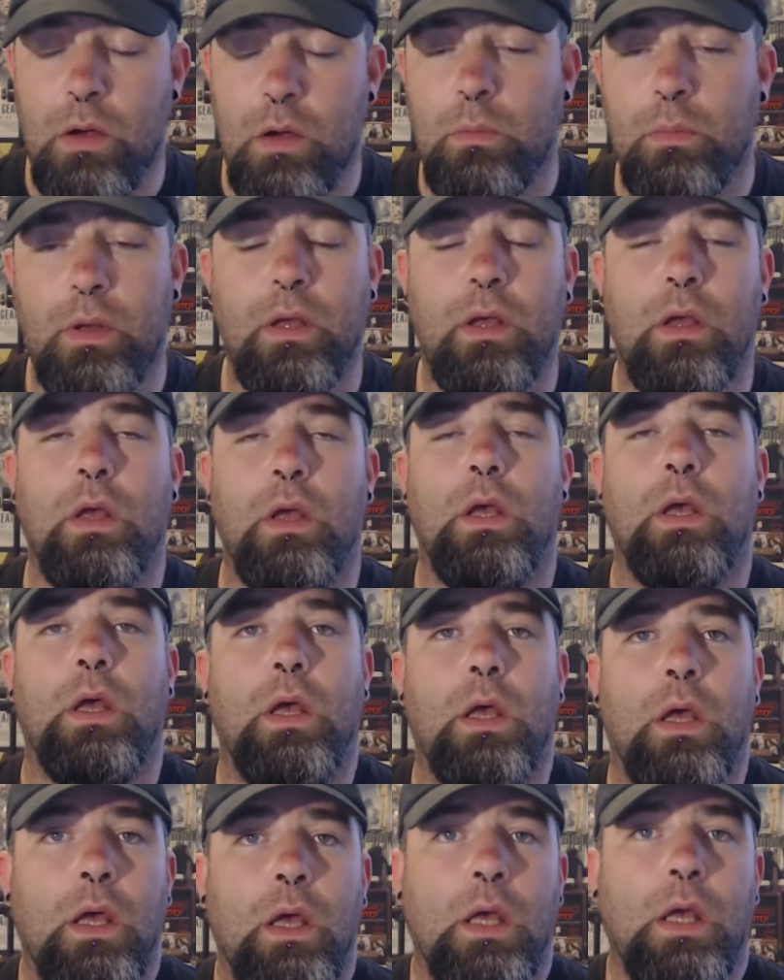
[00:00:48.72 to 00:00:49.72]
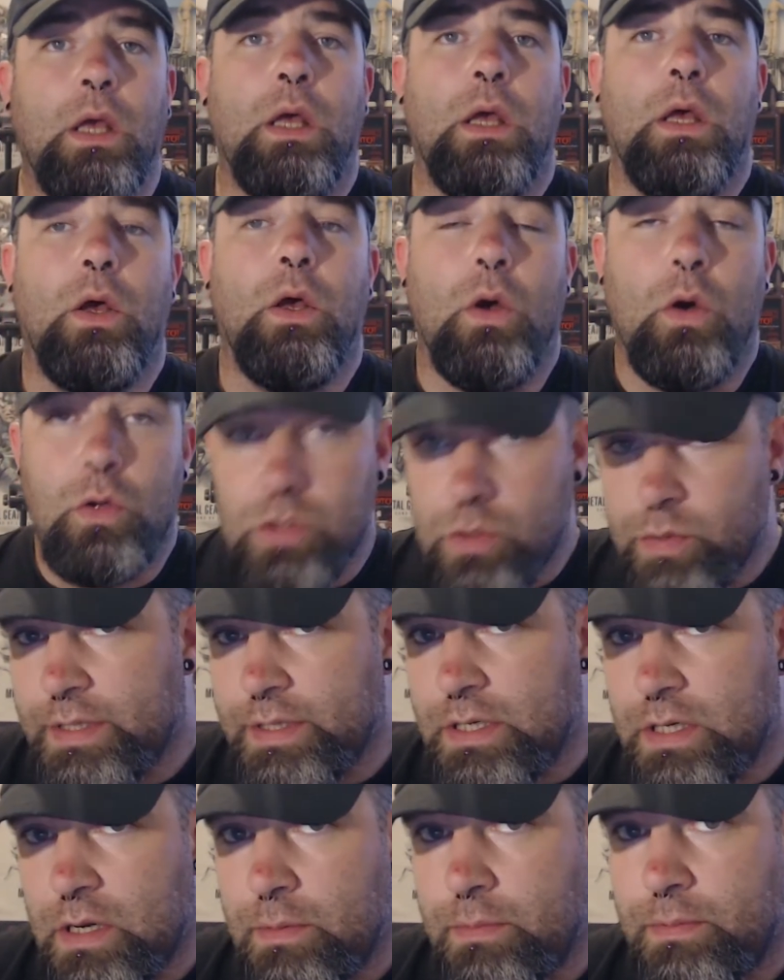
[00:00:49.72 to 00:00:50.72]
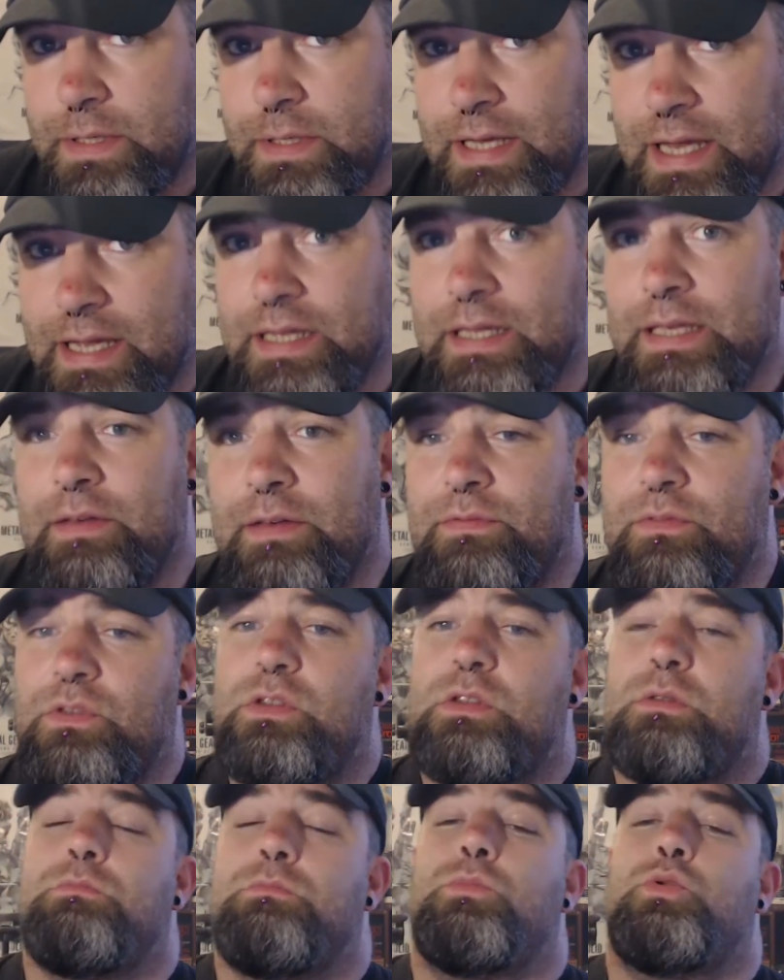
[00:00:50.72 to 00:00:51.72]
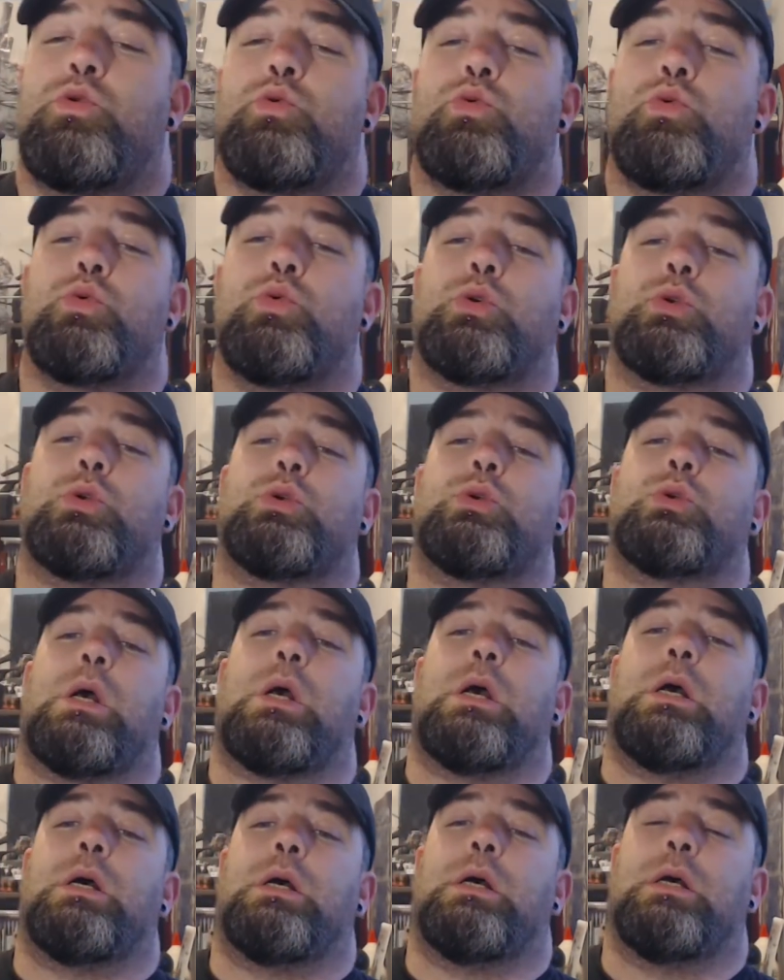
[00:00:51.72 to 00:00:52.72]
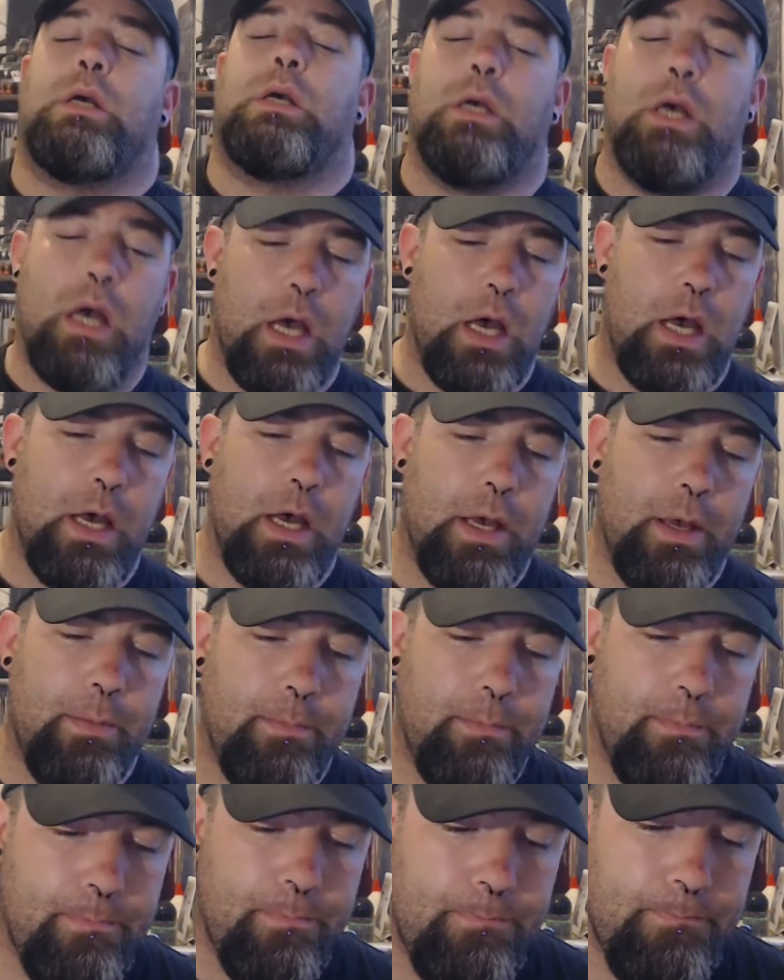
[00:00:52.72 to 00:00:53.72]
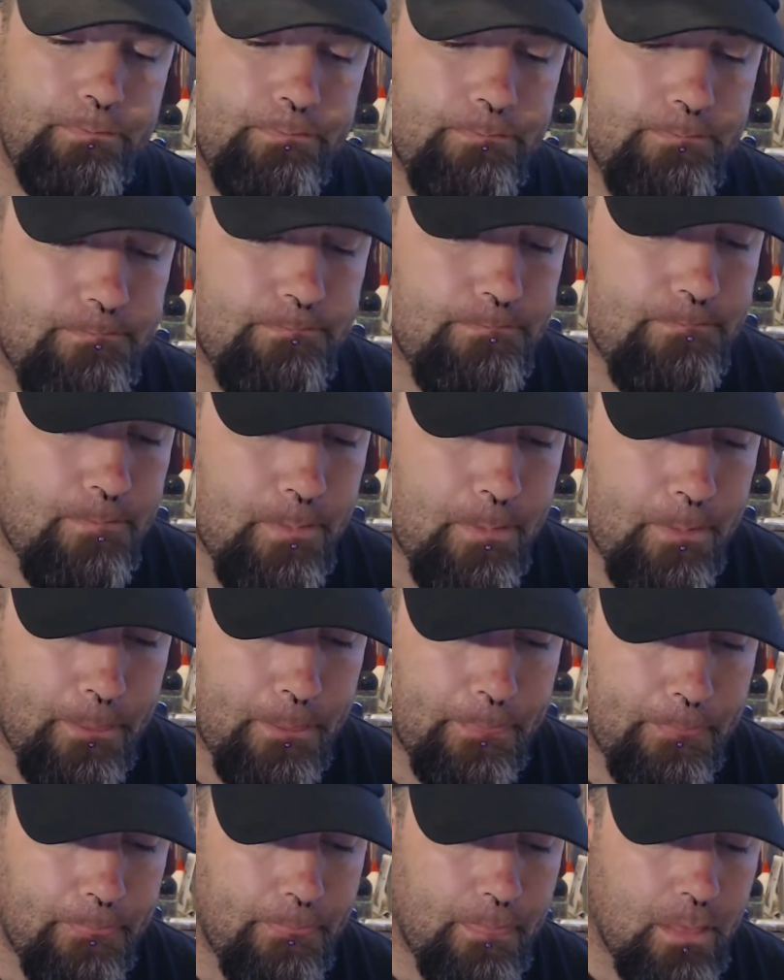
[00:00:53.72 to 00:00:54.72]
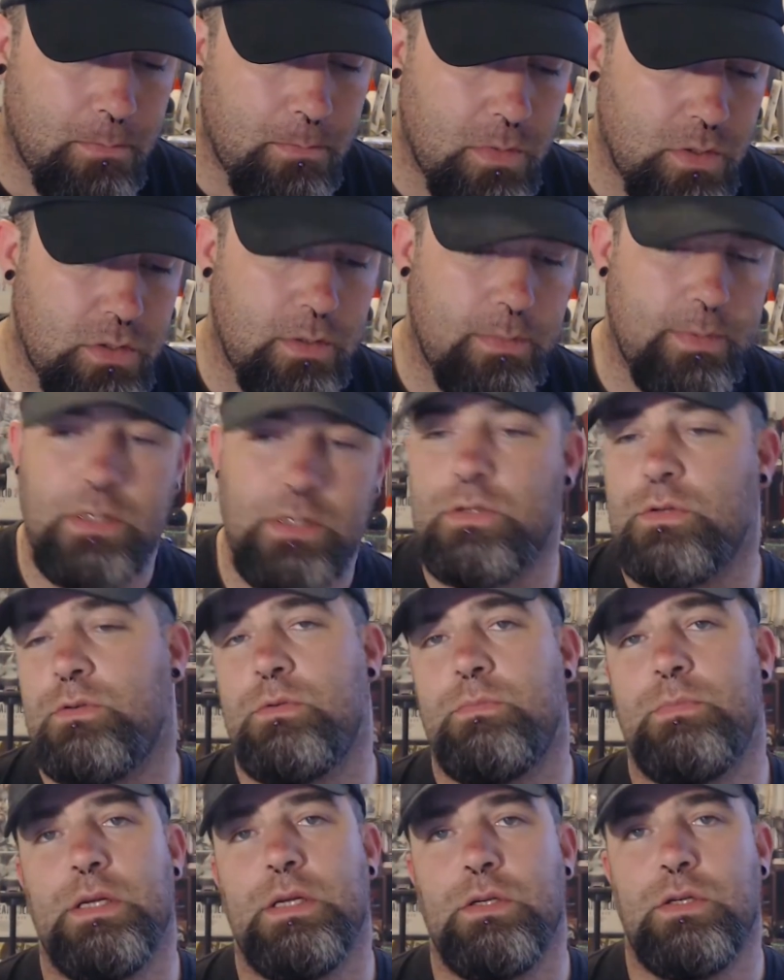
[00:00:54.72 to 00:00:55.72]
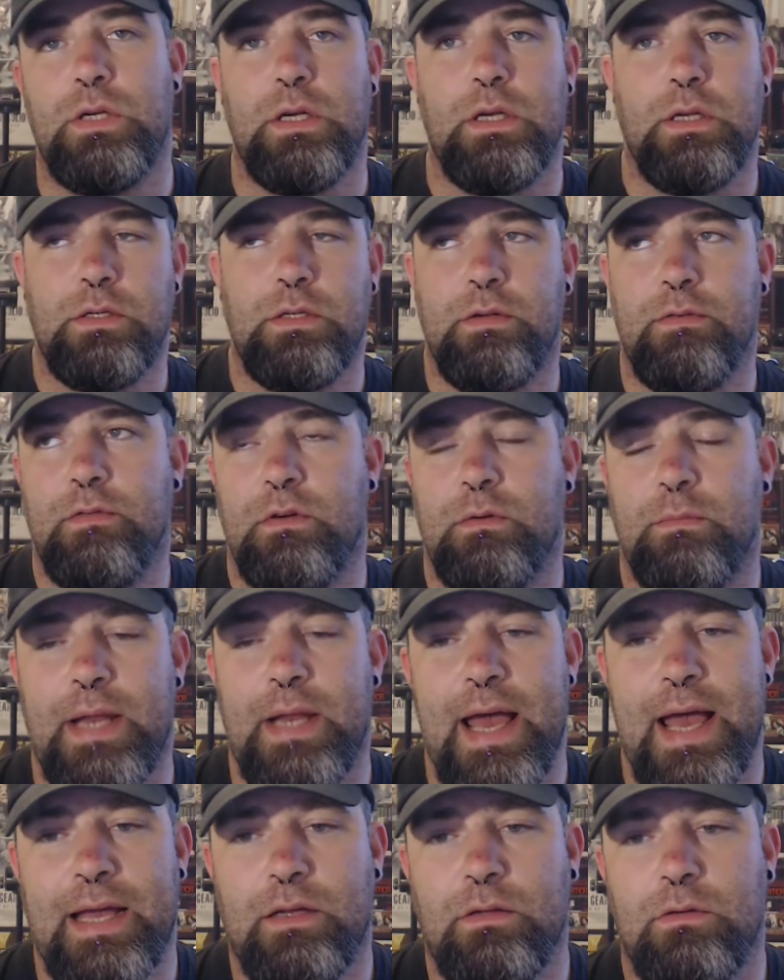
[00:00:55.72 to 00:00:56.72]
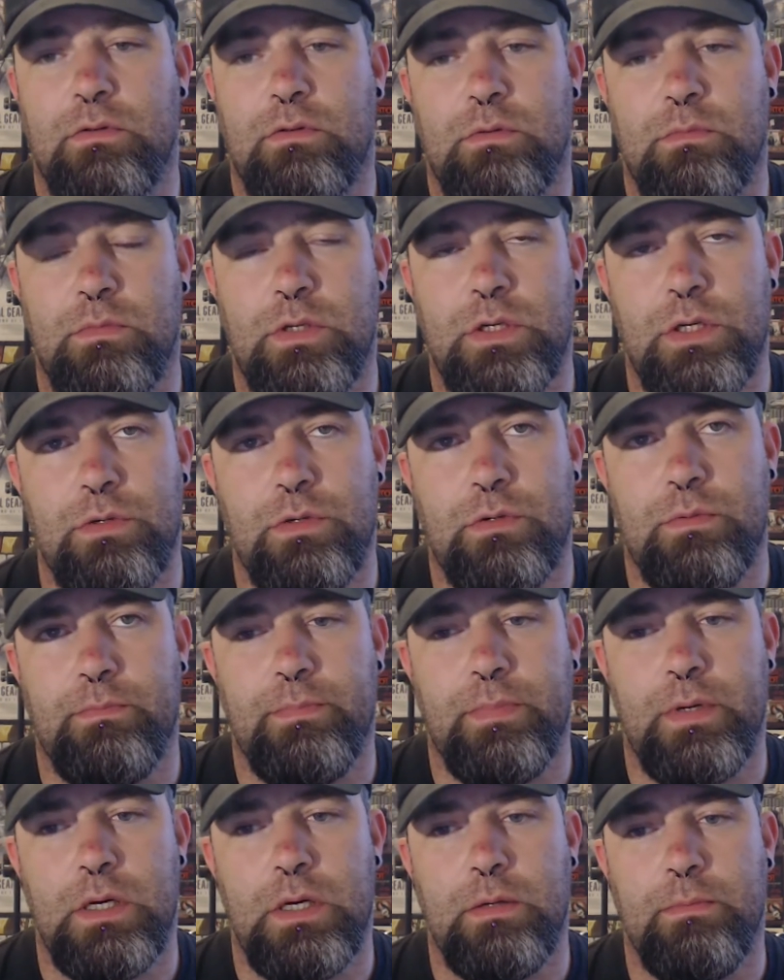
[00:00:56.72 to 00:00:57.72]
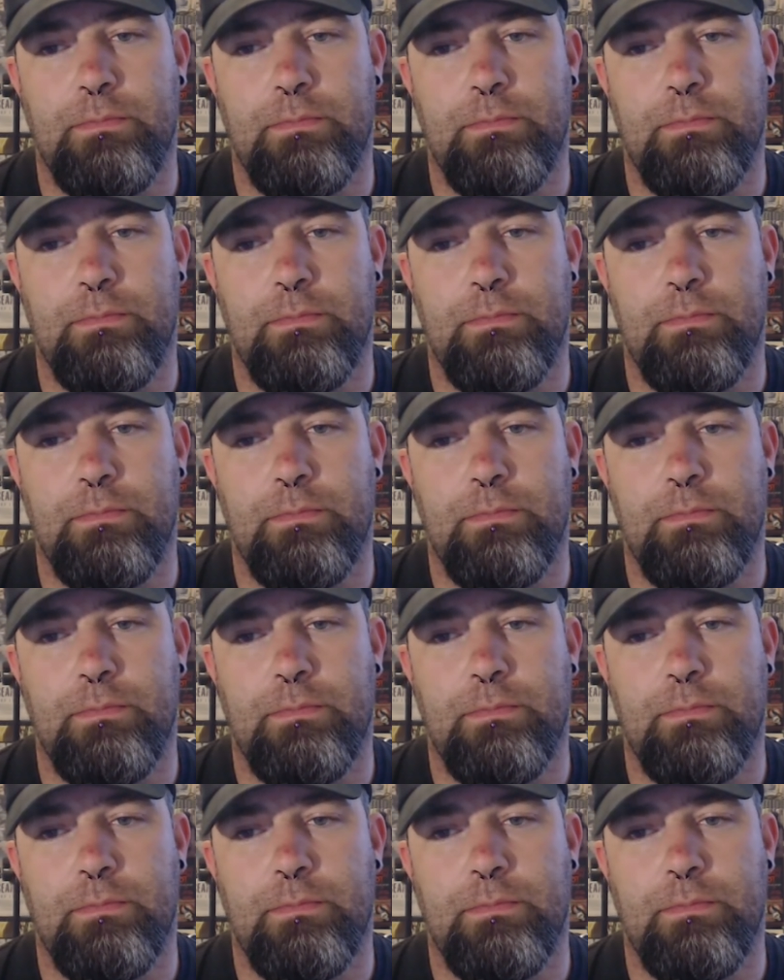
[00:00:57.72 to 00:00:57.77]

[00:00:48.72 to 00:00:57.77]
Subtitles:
but also ended up given some juice. Mostly because I was being cheeky and see if I could blag some juice, but